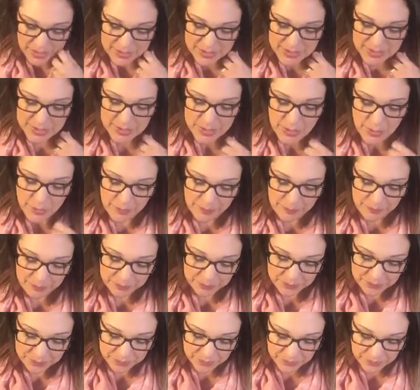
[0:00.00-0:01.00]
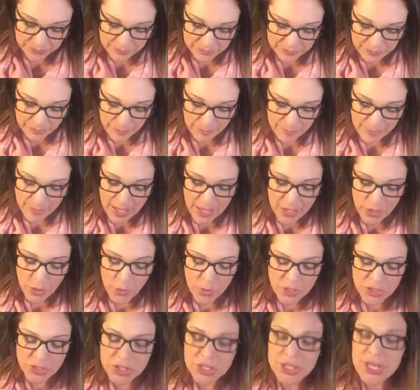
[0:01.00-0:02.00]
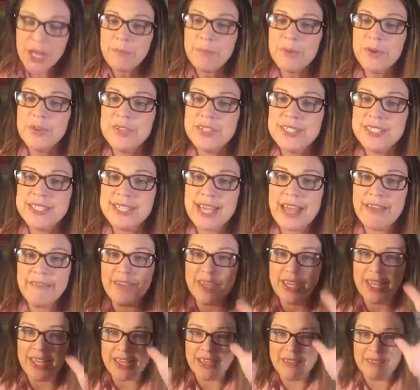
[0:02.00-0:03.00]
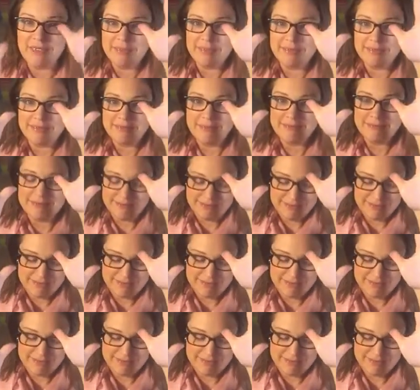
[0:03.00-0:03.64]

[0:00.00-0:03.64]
So question number 7,